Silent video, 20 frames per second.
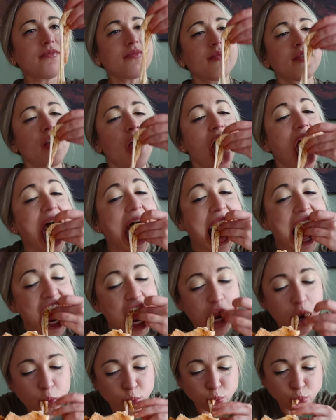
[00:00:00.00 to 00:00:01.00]
well
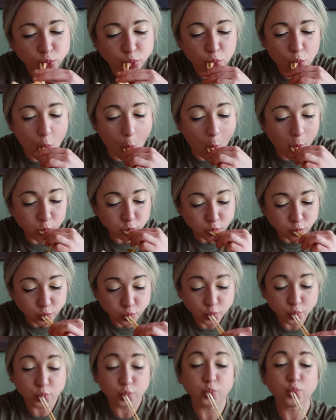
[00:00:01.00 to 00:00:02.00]
over a pound of
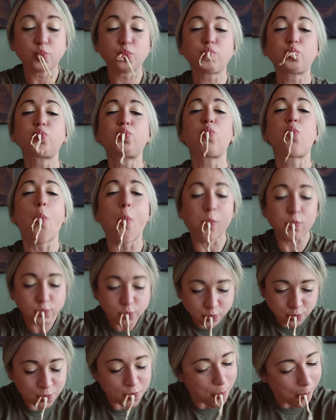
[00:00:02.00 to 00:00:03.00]
cheese involved in this
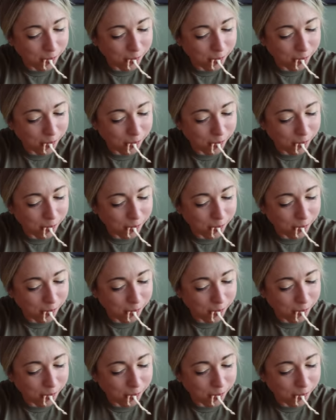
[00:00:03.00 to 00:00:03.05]
thing.